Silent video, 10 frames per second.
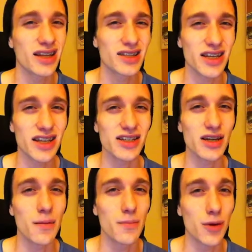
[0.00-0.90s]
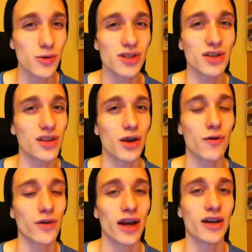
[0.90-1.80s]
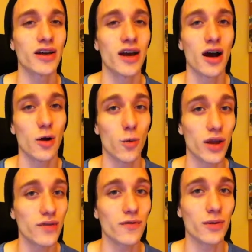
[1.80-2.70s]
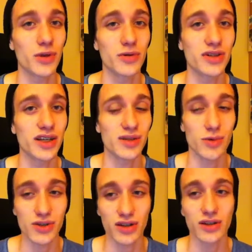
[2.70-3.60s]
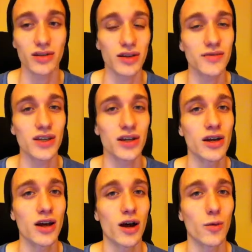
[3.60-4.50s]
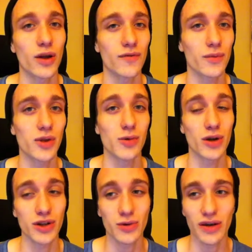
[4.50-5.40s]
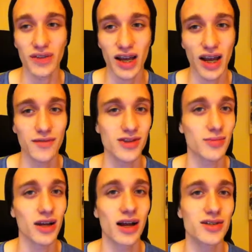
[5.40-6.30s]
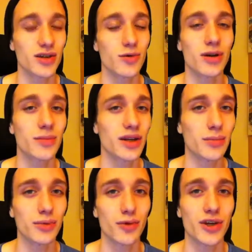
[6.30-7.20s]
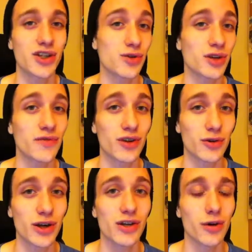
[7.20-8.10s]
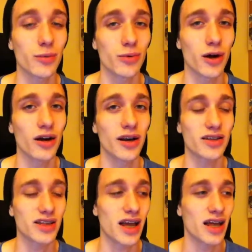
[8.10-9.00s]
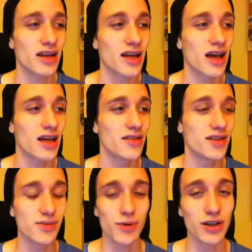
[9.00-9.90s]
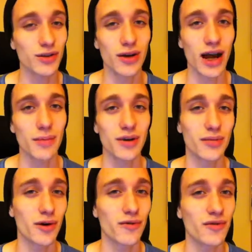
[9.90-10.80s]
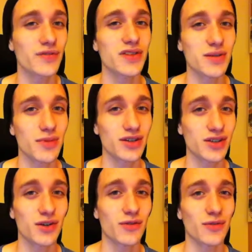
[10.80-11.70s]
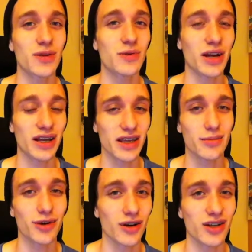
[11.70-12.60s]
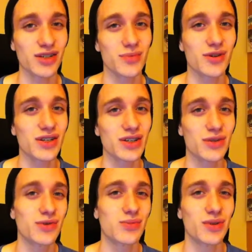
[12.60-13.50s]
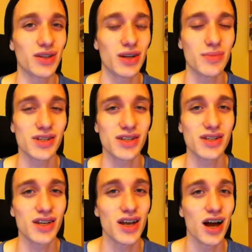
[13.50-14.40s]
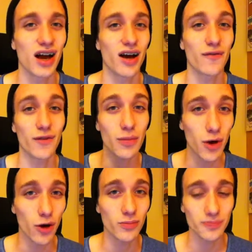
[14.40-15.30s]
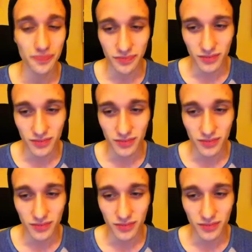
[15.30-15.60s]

that takes most of the overhead away from you. It takes most of the lifting away from you, where you don't have to have supplies, equipment, employees, or even create your own product. And this breakthrough happened about 15 months ago for me when I came across a person who was building a business from home